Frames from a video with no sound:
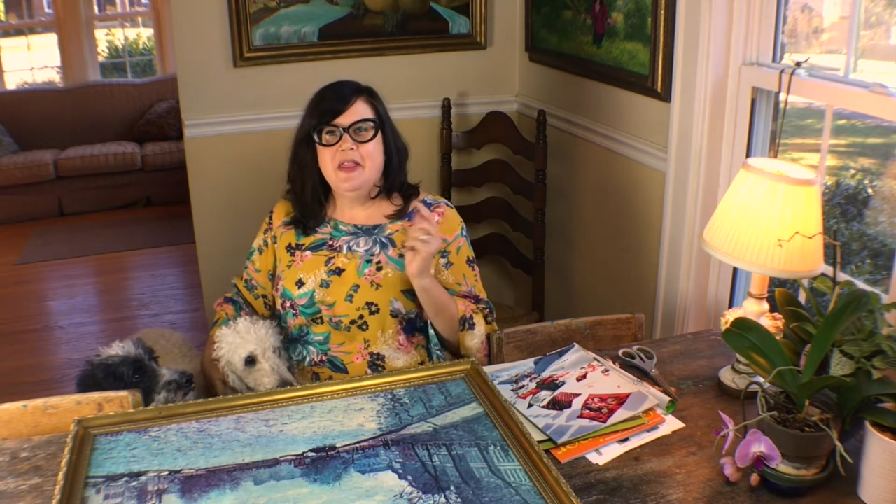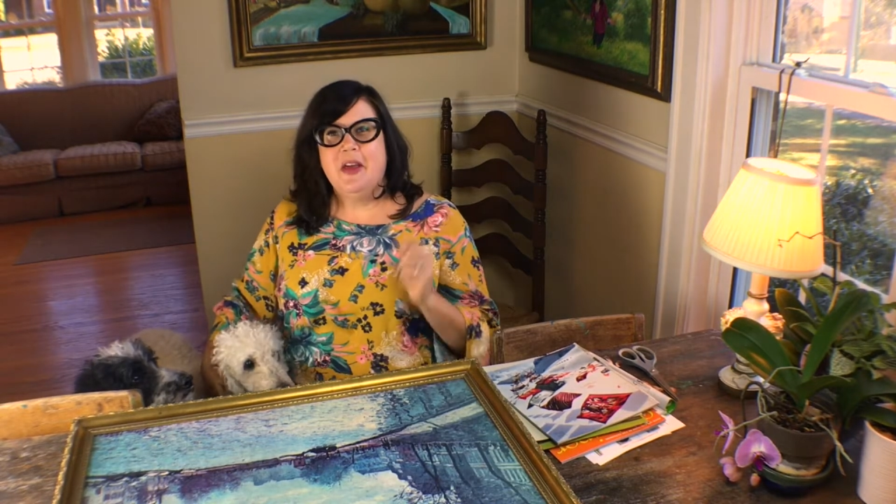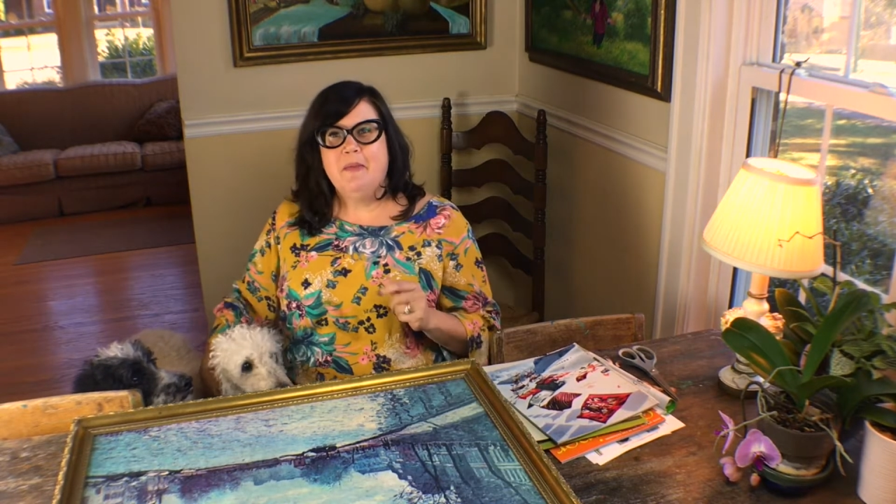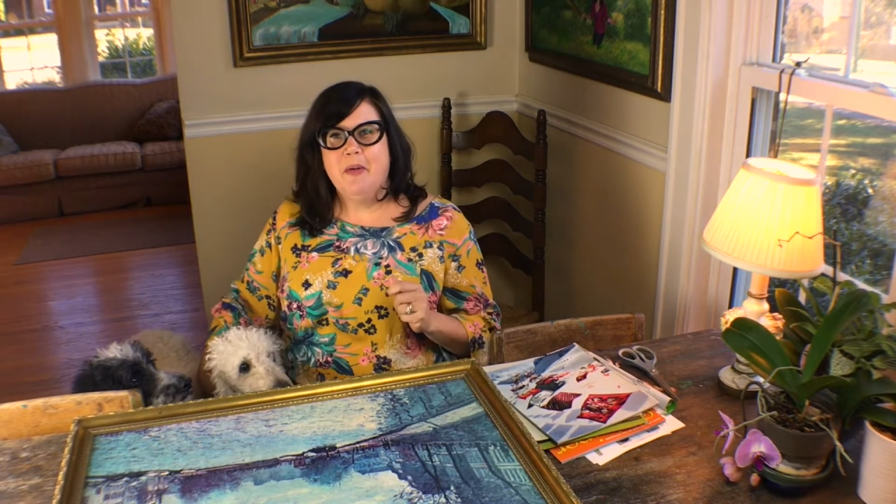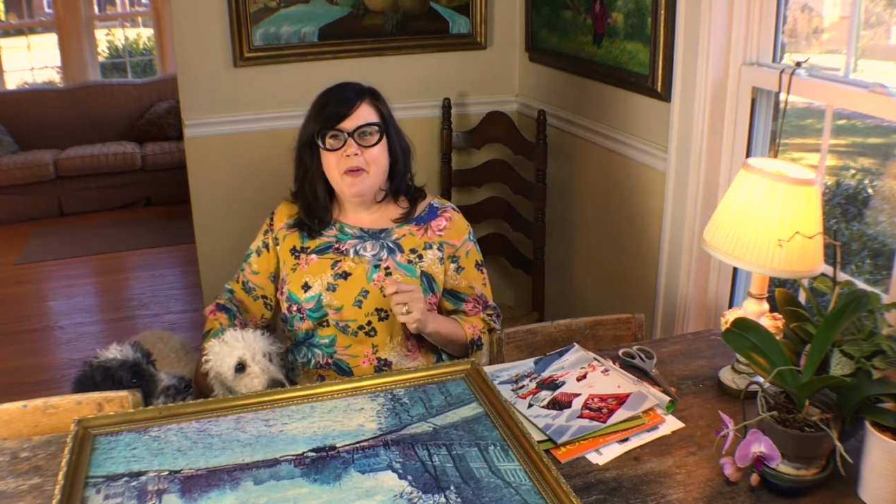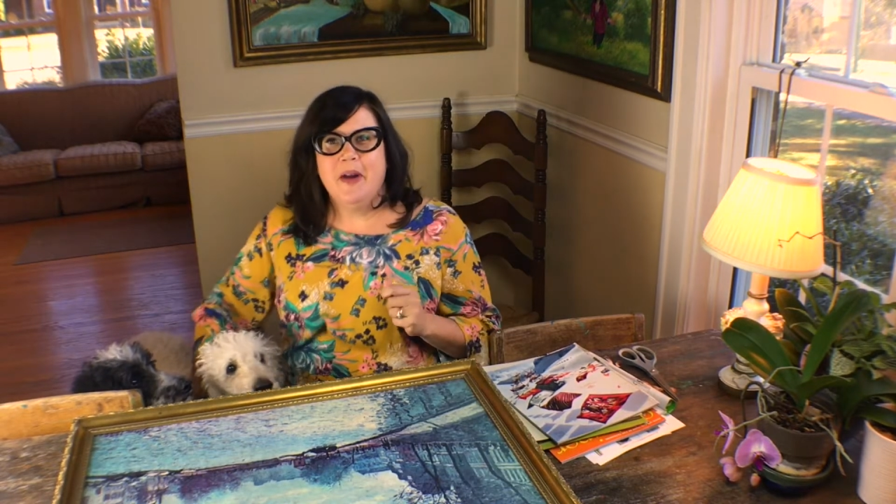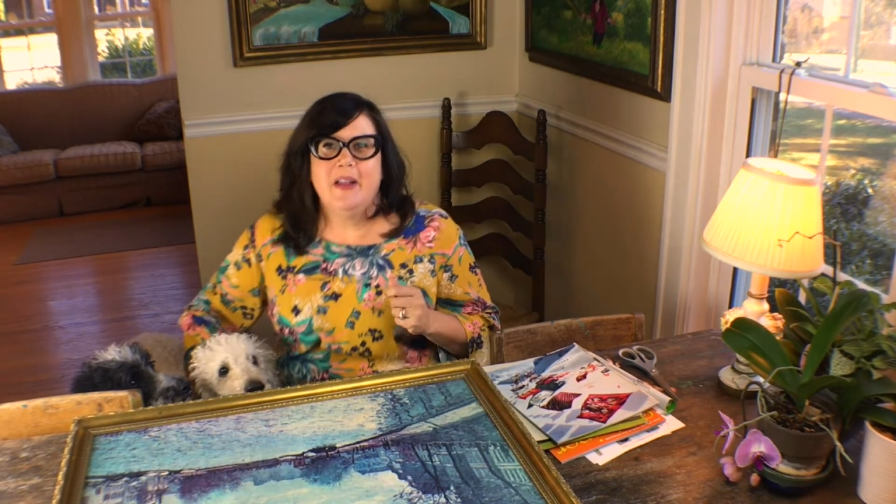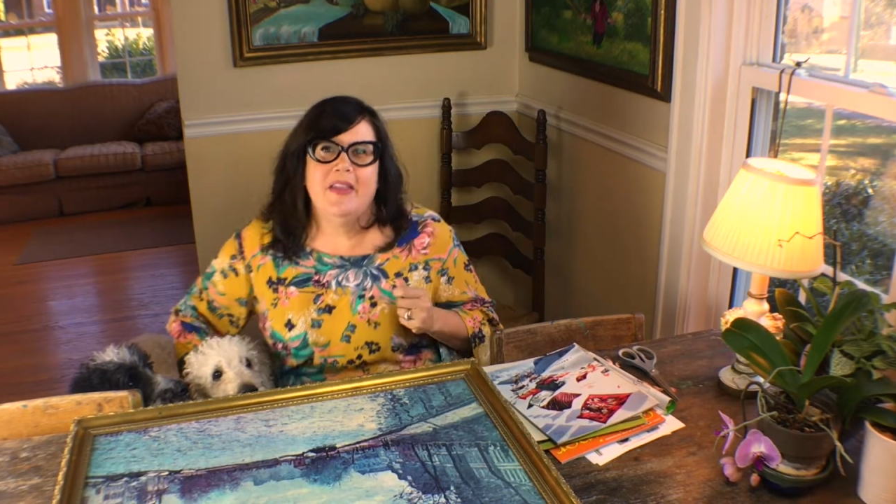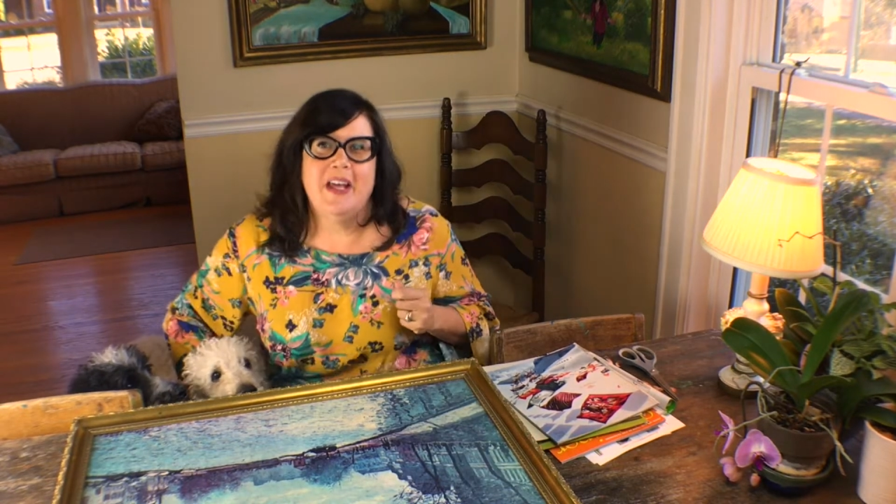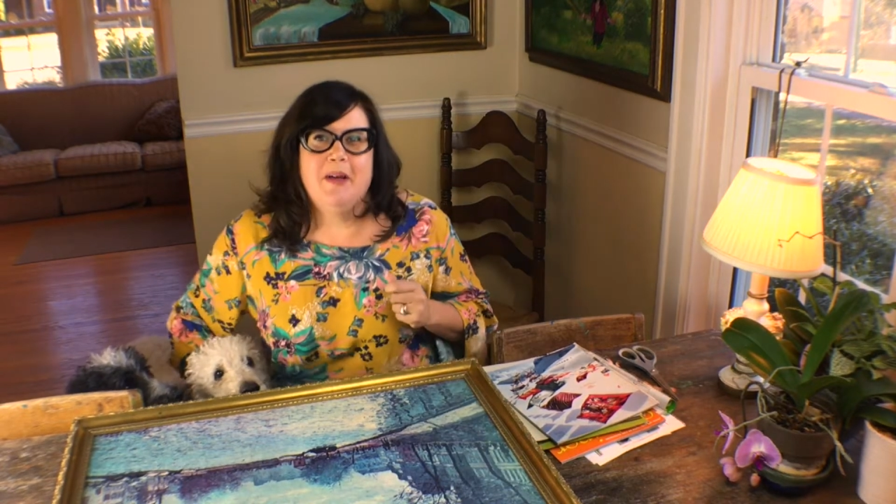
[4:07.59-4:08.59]
The
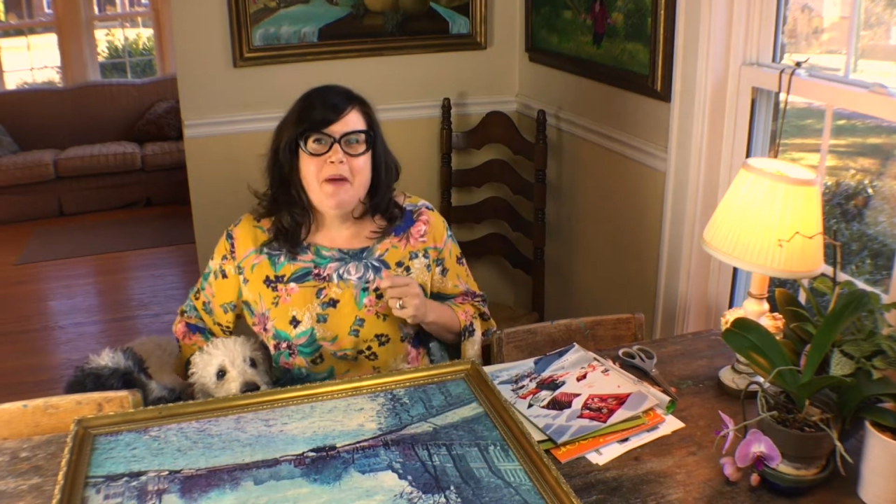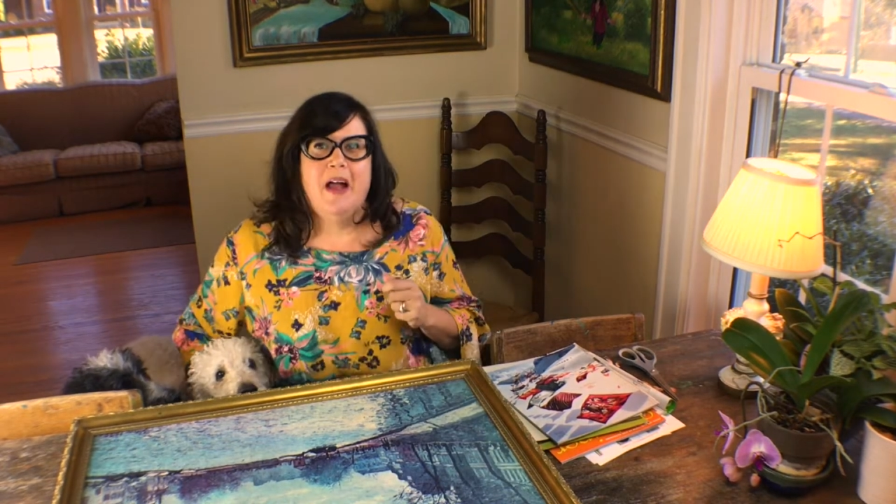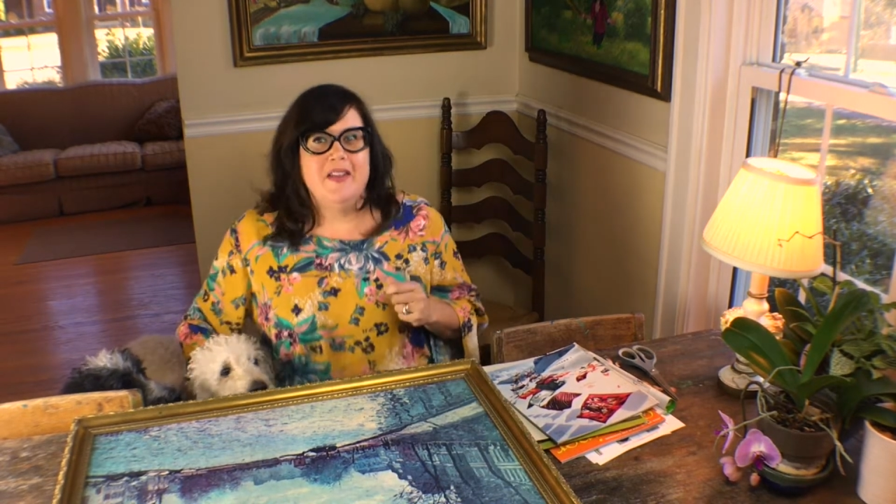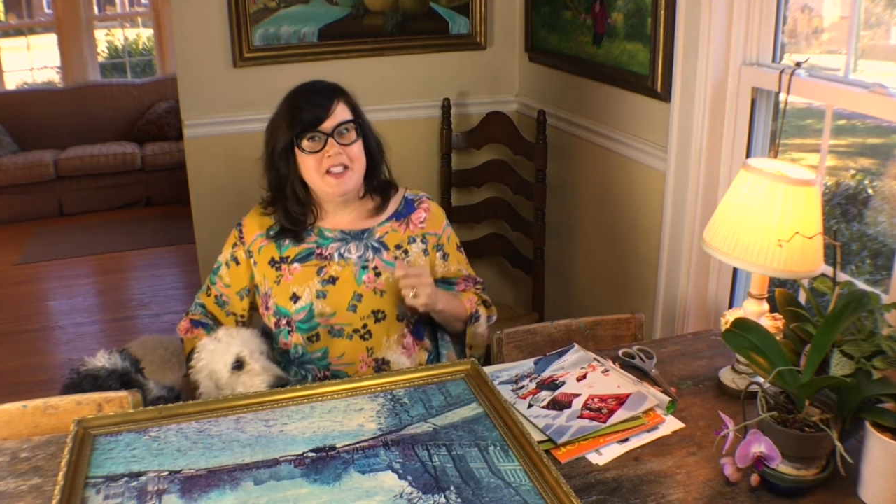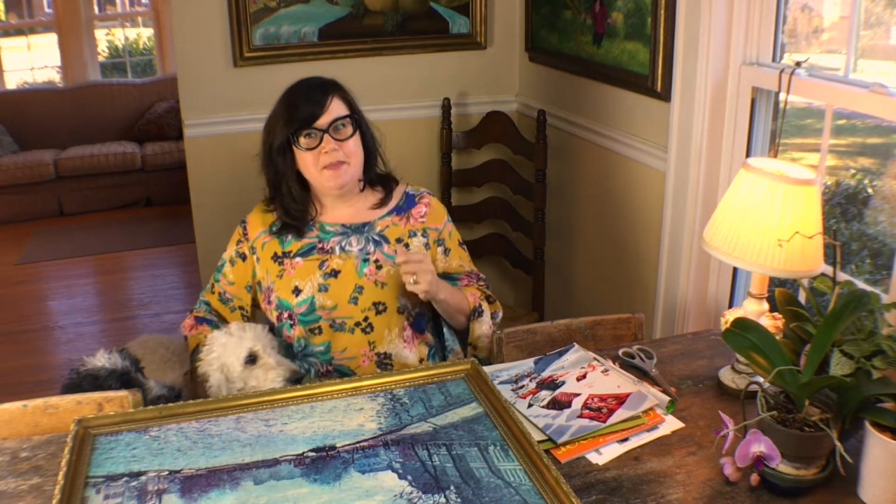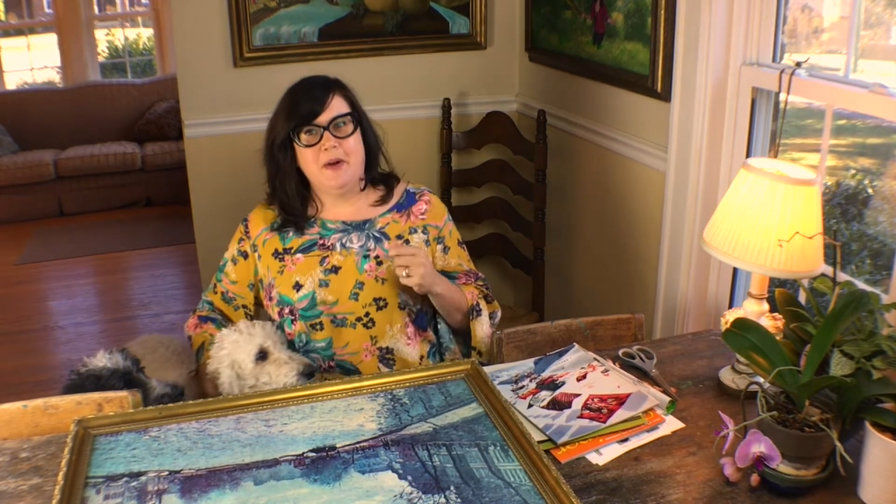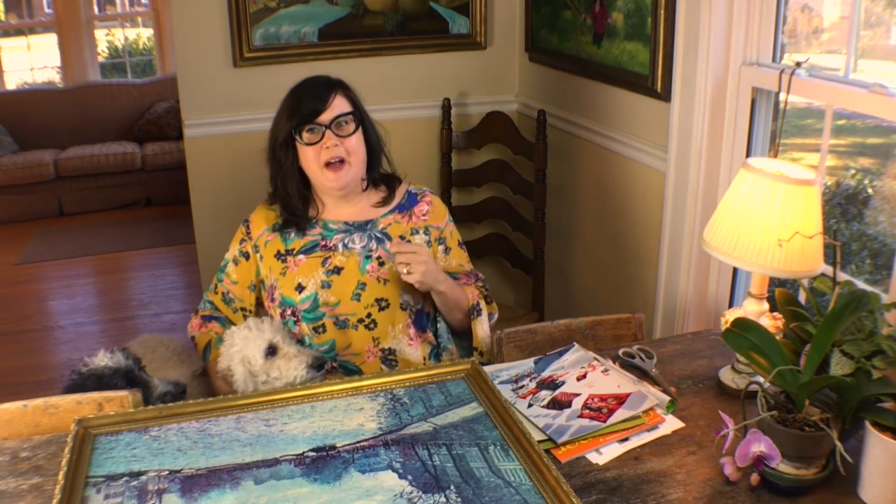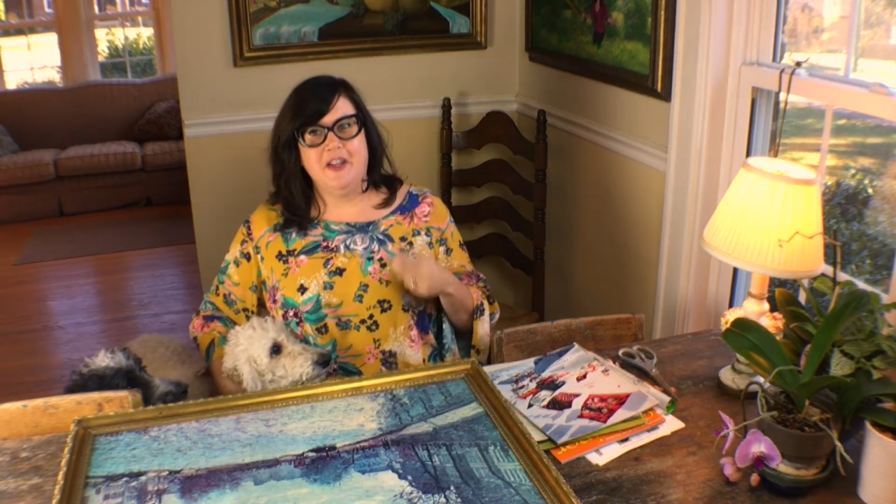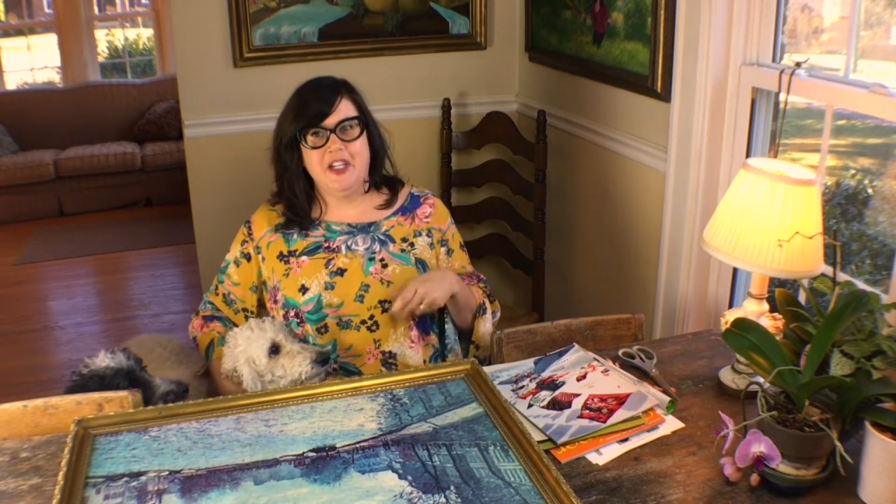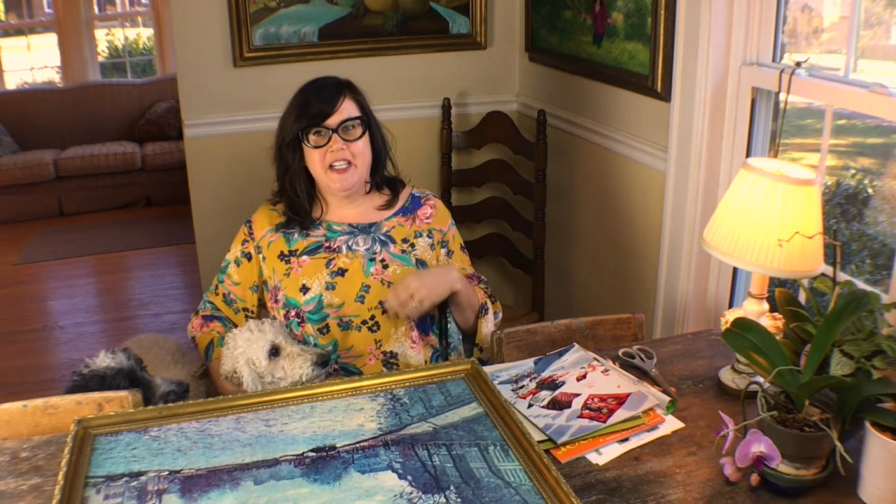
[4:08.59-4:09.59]
important thing about this
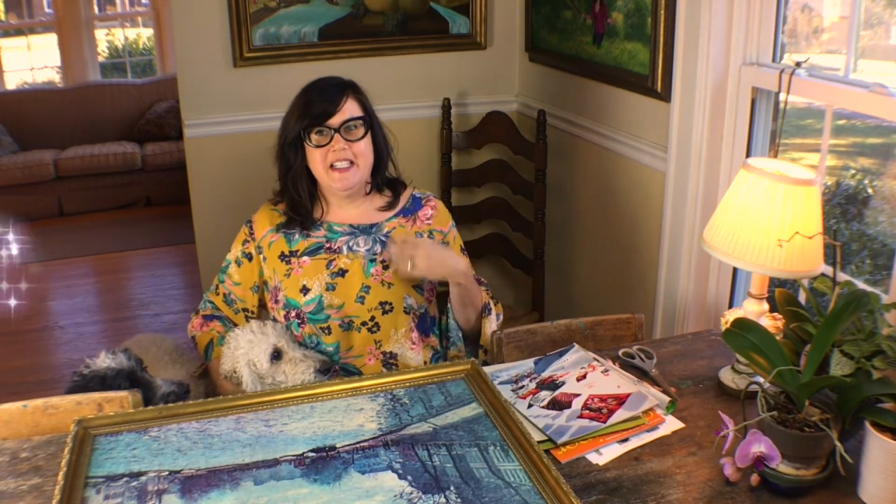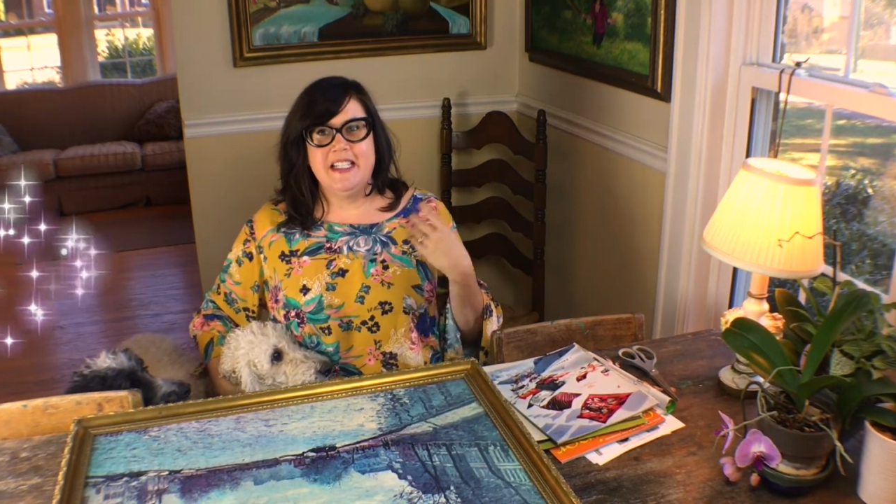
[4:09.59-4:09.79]
project